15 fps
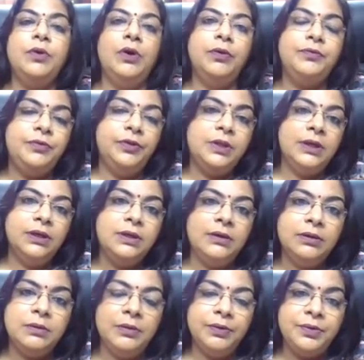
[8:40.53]
of
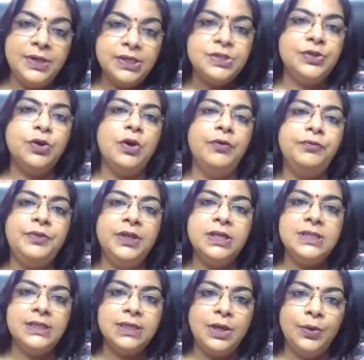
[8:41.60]
the risk of
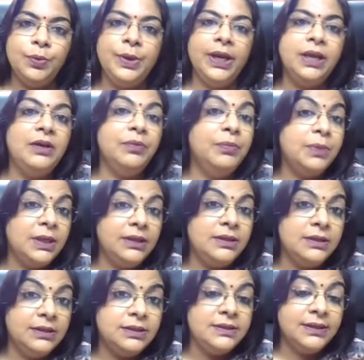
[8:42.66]
the surrogate
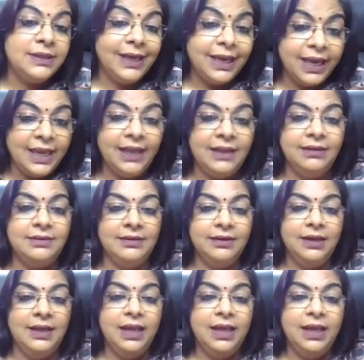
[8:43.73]
mother's health